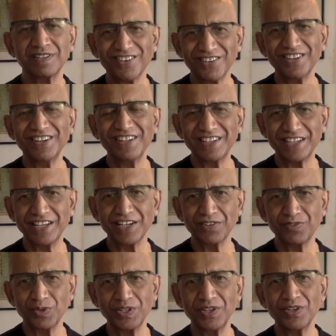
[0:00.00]
really care
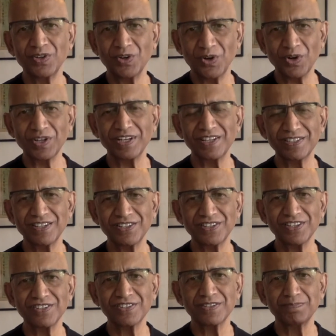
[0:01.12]
for the
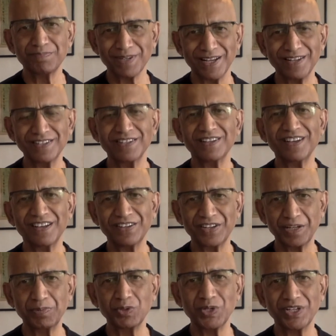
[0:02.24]
organization's brand and
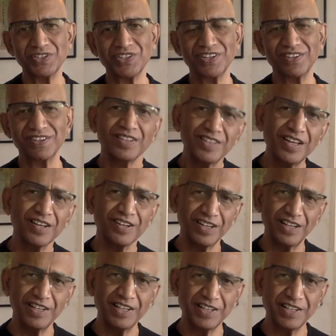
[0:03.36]
reputation. They really